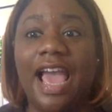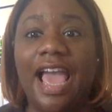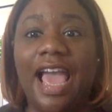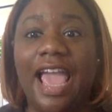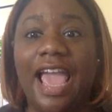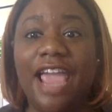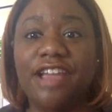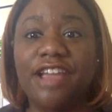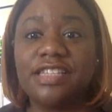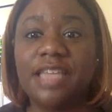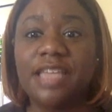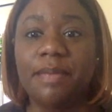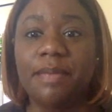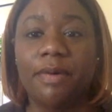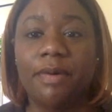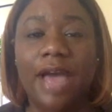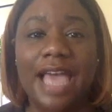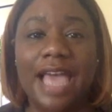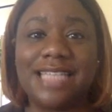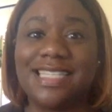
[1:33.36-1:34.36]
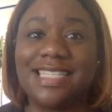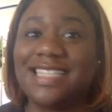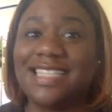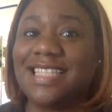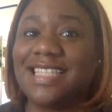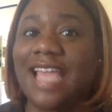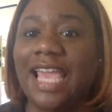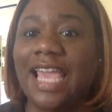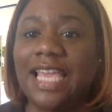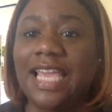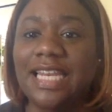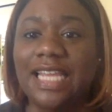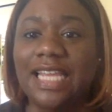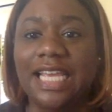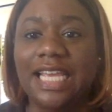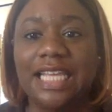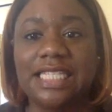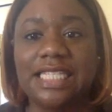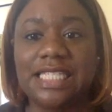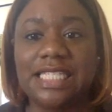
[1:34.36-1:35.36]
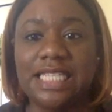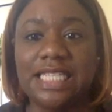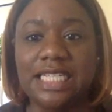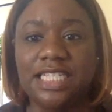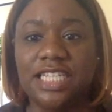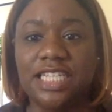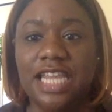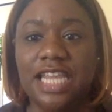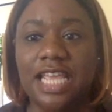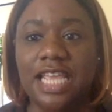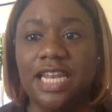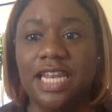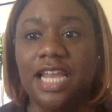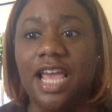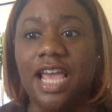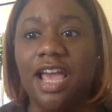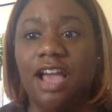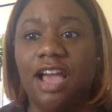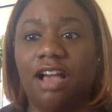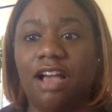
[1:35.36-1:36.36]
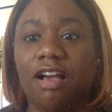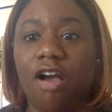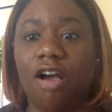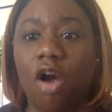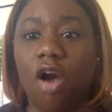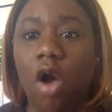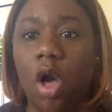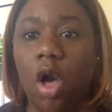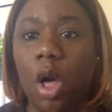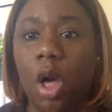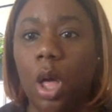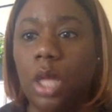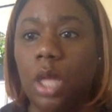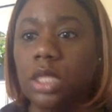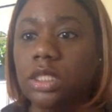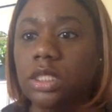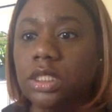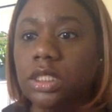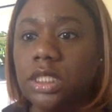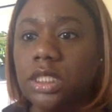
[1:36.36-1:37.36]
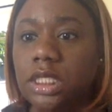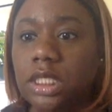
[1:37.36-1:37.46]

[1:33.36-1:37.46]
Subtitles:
Airtable has this handy extension called